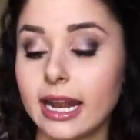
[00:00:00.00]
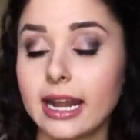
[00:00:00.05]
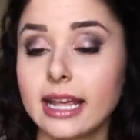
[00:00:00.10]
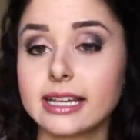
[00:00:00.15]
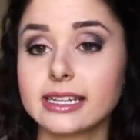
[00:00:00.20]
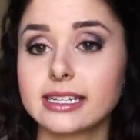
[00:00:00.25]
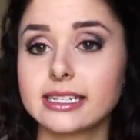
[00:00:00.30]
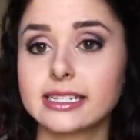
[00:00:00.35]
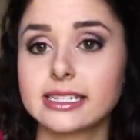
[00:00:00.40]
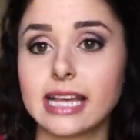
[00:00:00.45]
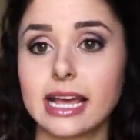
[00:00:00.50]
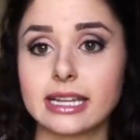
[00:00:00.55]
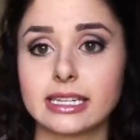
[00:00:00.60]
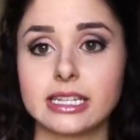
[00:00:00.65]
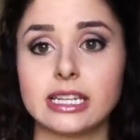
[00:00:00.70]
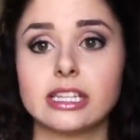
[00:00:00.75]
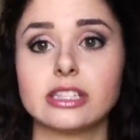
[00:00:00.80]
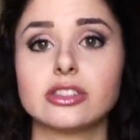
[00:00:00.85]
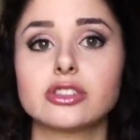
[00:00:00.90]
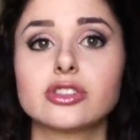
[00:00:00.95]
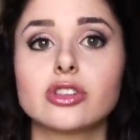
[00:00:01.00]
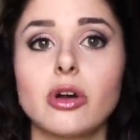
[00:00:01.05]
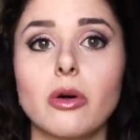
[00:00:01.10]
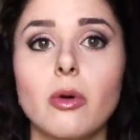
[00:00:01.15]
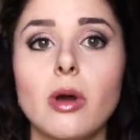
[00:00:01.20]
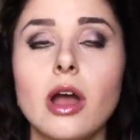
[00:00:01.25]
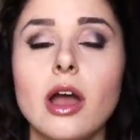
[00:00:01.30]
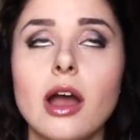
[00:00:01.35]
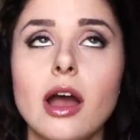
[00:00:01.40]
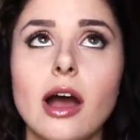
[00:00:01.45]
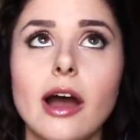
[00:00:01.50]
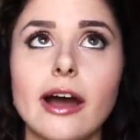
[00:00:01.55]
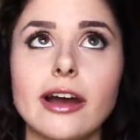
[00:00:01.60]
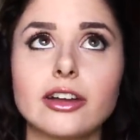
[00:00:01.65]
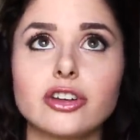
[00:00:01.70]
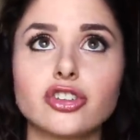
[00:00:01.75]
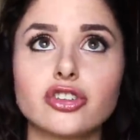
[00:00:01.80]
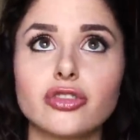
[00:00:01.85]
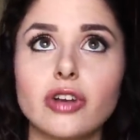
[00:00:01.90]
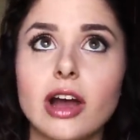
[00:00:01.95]
is scented, so I
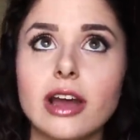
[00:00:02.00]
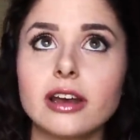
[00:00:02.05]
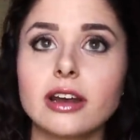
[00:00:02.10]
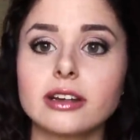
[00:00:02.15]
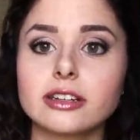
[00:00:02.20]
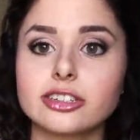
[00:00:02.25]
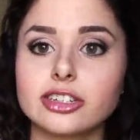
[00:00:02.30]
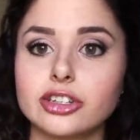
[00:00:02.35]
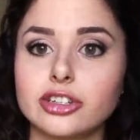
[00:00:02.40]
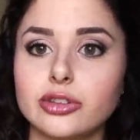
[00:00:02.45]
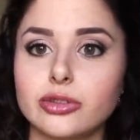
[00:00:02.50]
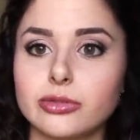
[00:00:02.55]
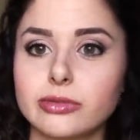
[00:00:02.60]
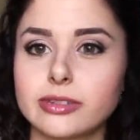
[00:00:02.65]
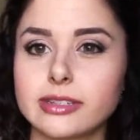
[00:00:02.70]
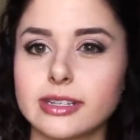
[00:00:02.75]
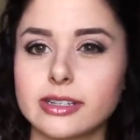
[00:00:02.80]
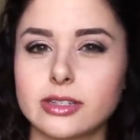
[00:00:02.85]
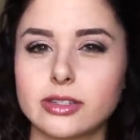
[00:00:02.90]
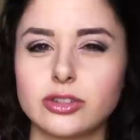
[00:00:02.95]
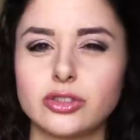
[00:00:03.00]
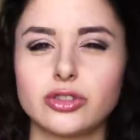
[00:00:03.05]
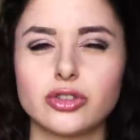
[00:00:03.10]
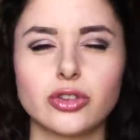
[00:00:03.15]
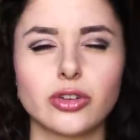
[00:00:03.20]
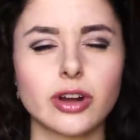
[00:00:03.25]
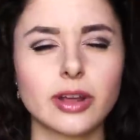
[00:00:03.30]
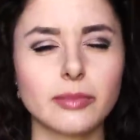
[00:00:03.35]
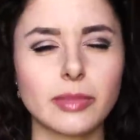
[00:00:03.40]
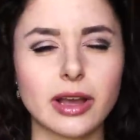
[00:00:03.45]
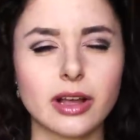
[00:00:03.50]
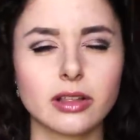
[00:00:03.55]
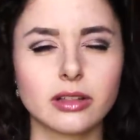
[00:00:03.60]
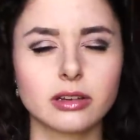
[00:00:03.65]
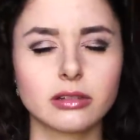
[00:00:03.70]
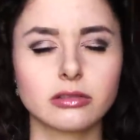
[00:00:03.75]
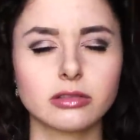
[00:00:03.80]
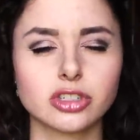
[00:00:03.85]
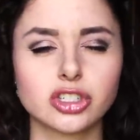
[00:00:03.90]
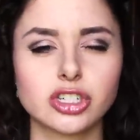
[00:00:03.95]
try not to use this during my
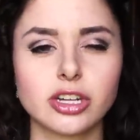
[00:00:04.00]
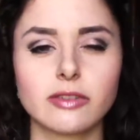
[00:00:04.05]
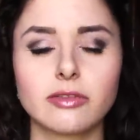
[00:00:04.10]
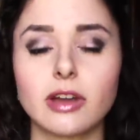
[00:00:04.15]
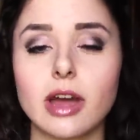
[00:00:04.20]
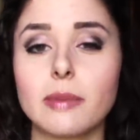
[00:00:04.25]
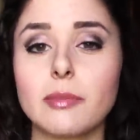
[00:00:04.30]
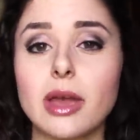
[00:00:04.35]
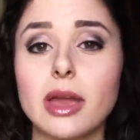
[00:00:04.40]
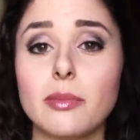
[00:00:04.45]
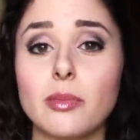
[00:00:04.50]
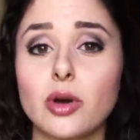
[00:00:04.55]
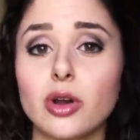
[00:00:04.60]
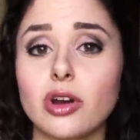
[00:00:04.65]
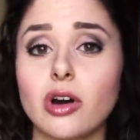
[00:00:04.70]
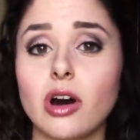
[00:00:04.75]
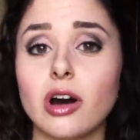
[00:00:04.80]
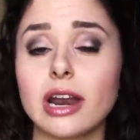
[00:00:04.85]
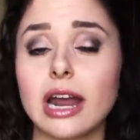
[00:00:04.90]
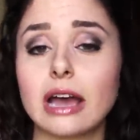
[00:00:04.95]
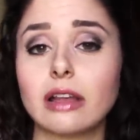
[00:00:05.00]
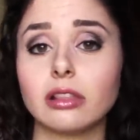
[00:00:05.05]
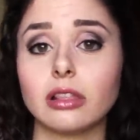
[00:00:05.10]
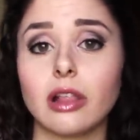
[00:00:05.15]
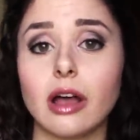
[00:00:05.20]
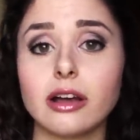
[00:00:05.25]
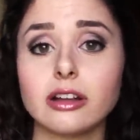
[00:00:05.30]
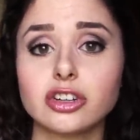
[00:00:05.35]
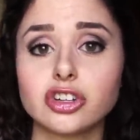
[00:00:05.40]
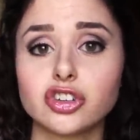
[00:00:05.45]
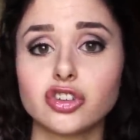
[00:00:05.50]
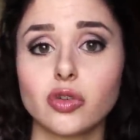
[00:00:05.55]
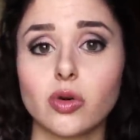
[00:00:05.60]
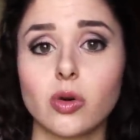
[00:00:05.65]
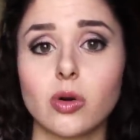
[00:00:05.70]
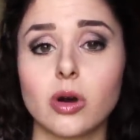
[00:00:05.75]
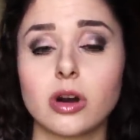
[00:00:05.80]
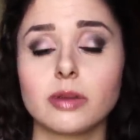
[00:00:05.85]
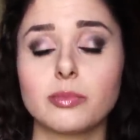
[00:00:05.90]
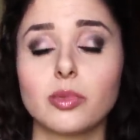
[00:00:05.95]
clinical shift. I may put it on at lunch
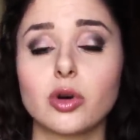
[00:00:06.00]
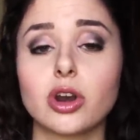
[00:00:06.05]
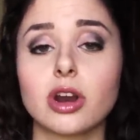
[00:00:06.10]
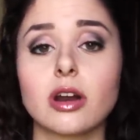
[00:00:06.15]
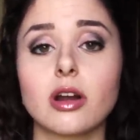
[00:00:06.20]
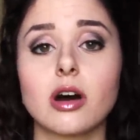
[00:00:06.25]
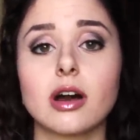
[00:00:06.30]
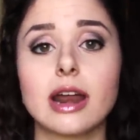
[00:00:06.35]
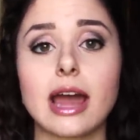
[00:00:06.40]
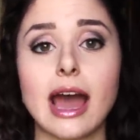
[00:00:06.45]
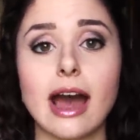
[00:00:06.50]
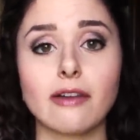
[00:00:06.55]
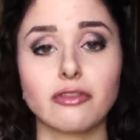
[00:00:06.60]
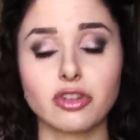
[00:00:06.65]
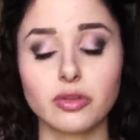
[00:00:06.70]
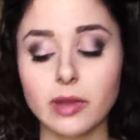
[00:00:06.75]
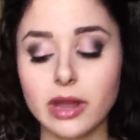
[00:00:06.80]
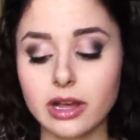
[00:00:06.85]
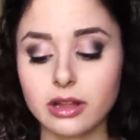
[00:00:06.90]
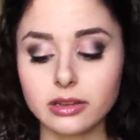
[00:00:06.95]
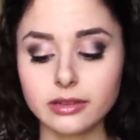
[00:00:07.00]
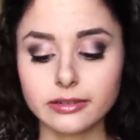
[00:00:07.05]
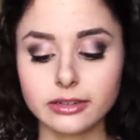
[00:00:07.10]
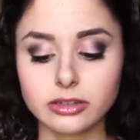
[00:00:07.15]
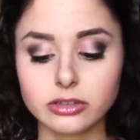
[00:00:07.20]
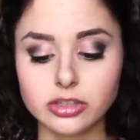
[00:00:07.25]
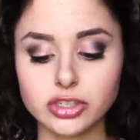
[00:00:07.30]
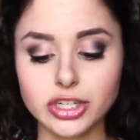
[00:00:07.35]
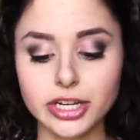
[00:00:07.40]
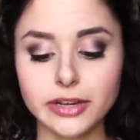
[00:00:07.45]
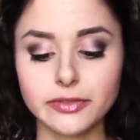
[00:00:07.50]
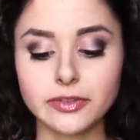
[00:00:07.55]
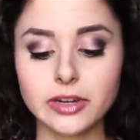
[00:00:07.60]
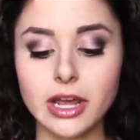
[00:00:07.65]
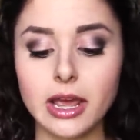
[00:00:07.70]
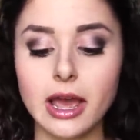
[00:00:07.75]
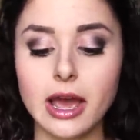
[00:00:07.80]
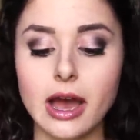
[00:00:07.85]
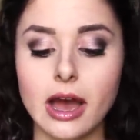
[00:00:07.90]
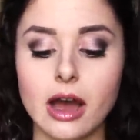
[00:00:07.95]
or put it on after my clinical shift
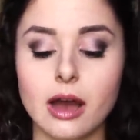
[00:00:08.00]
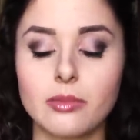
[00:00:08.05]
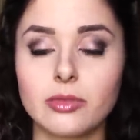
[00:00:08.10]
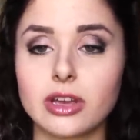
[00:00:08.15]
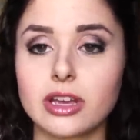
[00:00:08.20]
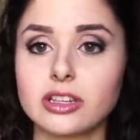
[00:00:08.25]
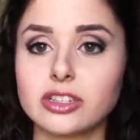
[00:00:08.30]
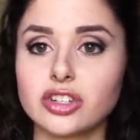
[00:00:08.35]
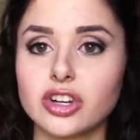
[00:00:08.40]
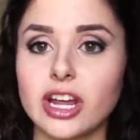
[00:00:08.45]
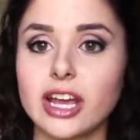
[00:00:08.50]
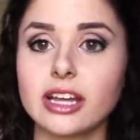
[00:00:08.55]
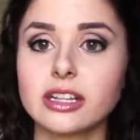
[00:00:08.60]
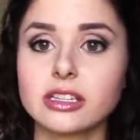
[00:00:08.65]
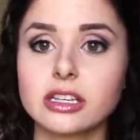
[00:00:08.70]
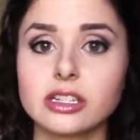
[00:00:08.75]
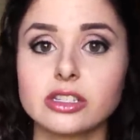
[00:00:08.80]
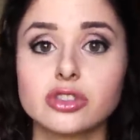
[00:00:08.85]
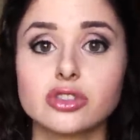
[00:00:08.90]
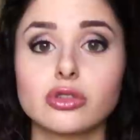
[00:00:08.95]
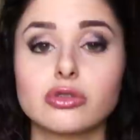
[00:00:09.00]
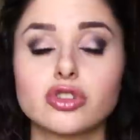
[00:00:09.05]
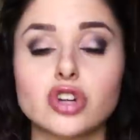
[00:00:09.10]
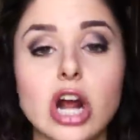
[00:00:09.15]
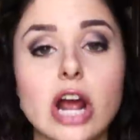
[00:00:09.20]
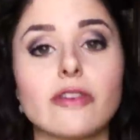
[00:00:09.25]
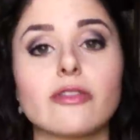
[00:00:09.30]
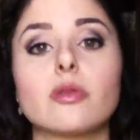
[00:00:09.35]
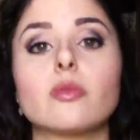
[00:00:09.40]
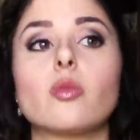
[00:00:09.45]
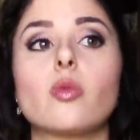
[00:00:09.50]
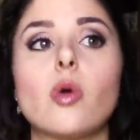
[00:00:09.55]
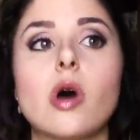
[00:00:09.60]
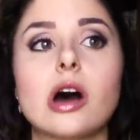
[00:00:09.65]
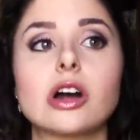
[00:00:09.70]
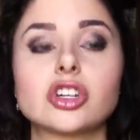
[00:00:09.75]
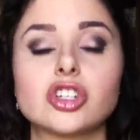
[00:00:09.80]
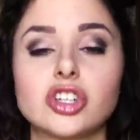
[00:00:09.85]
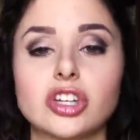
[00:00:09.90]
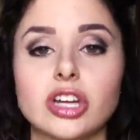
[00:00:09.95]
because your hands get so dry from
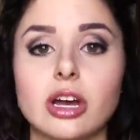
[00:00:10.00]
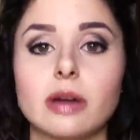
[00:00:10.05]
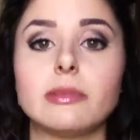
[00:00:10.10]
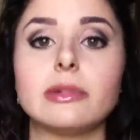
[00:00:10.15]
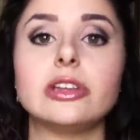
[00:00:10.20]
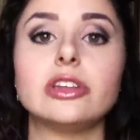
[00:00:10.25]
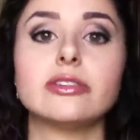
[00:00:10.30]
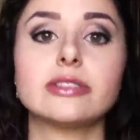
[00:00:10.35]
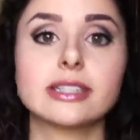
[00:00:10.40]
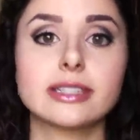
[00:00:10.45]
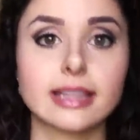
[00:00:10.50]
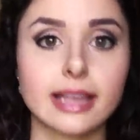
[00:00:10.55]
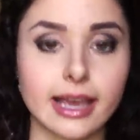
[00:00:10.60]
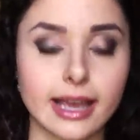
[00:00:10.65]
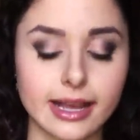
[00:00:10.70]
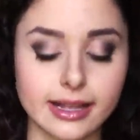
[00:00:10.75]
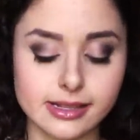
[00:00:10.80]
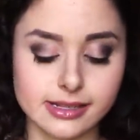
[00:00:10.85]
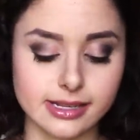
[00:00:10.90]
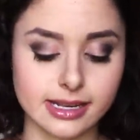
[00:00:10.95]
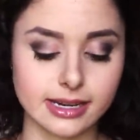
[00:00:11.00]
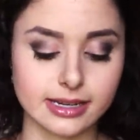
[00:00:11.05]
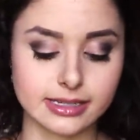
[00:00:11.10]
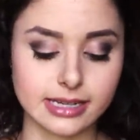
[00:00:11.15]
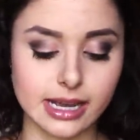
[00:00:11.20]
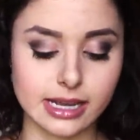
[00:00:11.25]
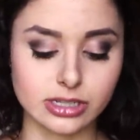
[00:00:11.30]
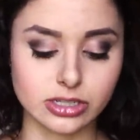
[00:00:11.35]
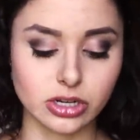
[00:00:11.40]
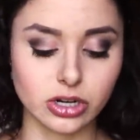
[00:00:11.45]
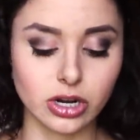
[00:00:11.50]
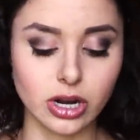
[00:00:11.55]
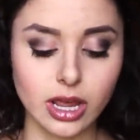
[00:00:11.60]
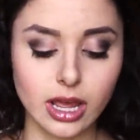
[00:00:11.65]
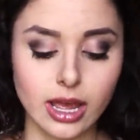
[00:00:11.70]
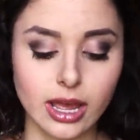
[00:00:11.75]
washing them and using the hand sanitizer.